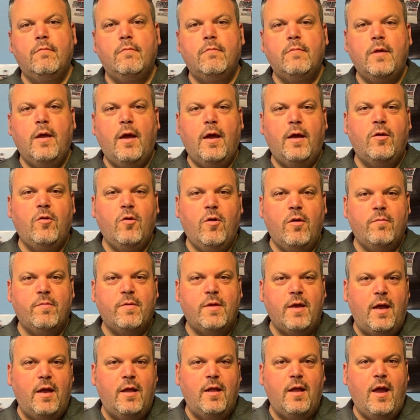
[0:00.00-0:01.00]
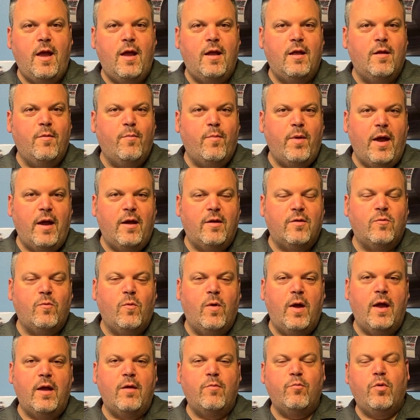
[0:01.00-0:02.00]
Now, I know I'm saying that in a biased
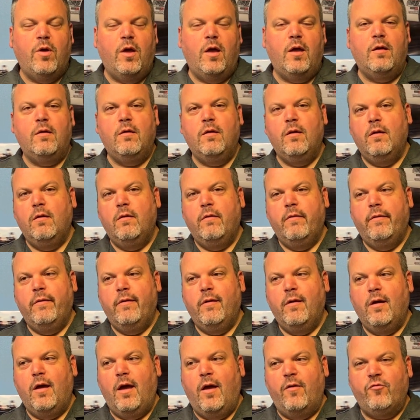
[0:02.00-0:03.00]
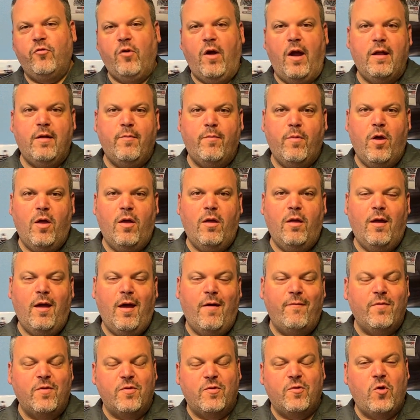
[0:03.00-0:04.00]
way, but I've tried them all,
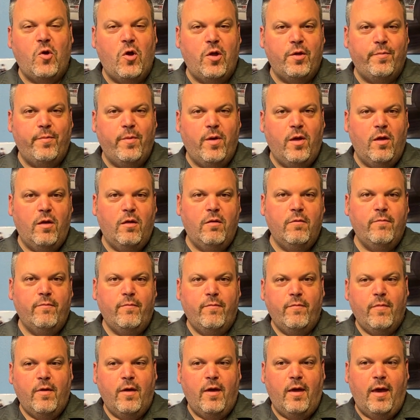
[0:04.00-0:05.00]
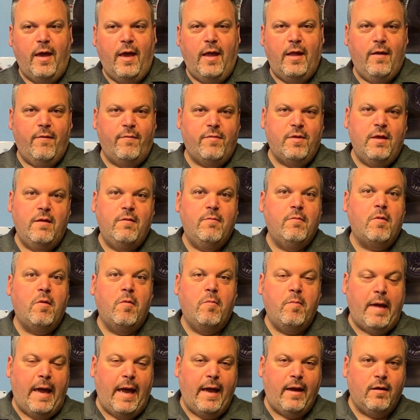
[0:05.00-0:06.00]
I've installed them all, and I've seen them
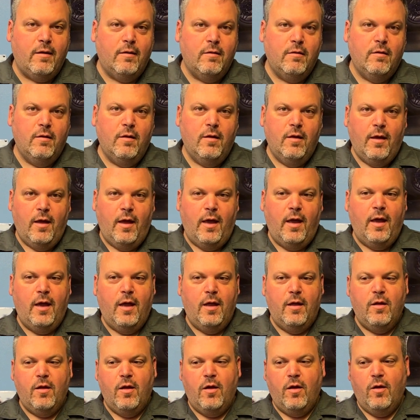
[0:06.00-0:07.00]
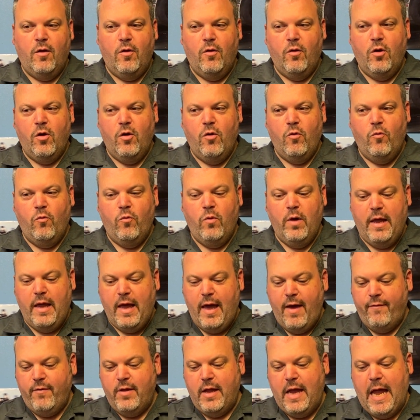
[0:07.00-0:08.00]
come back. And we
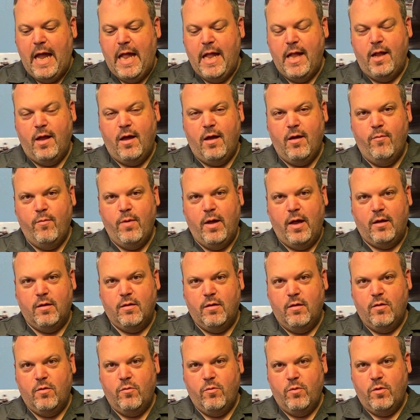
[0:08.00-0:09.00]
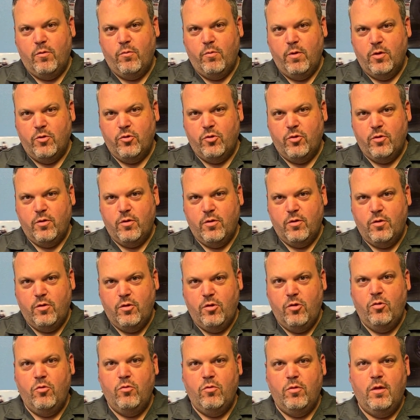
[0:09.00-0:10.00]
haven't had any comebacks since we switched
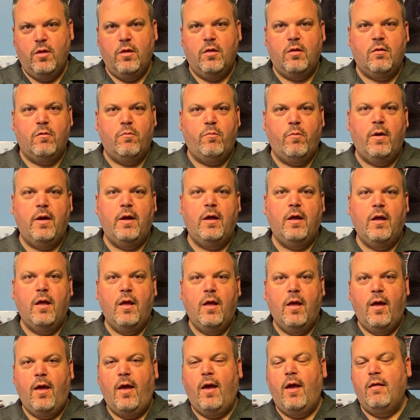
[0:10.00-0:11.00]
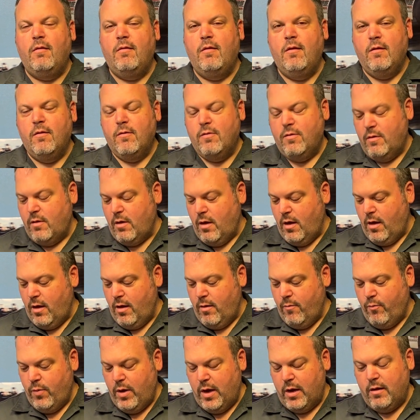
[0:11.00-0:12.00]
to this spring and this
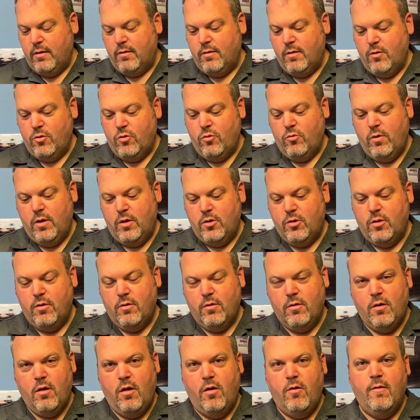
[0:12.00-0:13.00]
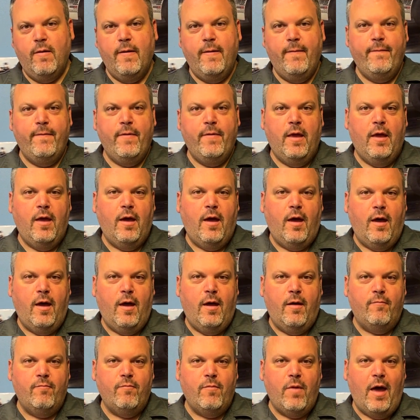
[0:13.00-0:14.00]
bucket situation. So
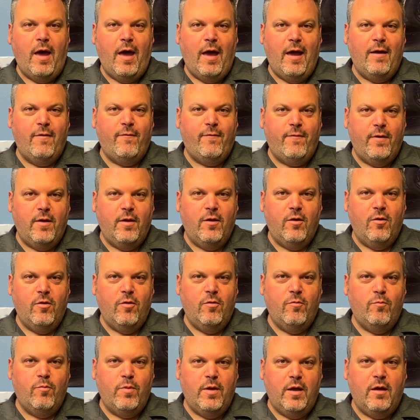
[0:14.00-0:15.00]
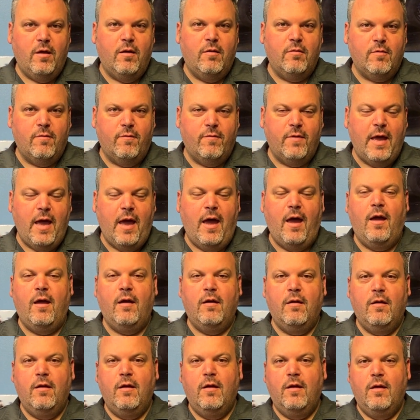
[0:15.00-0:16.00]
I feel, because of
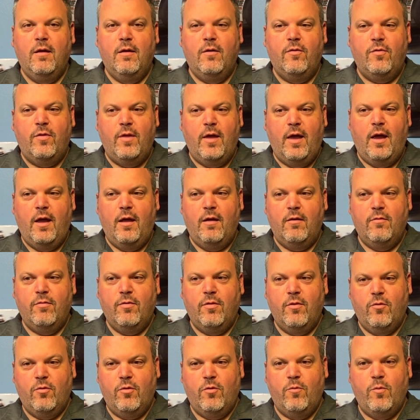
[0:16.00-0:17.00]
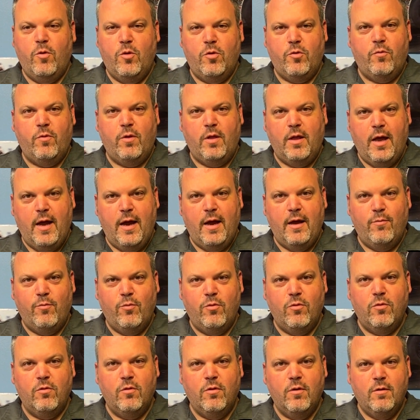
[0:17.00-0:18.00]
that, that they're the most
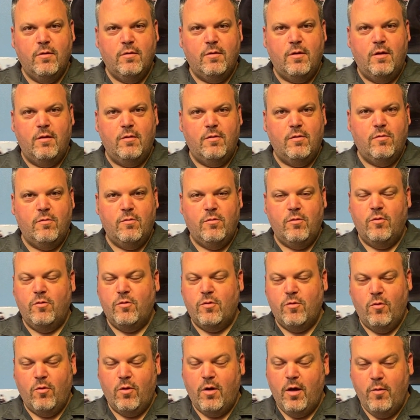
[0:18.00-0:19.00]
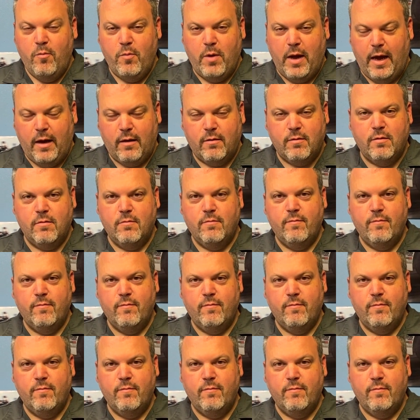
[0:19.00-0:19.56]
reliable since there's no comebacks.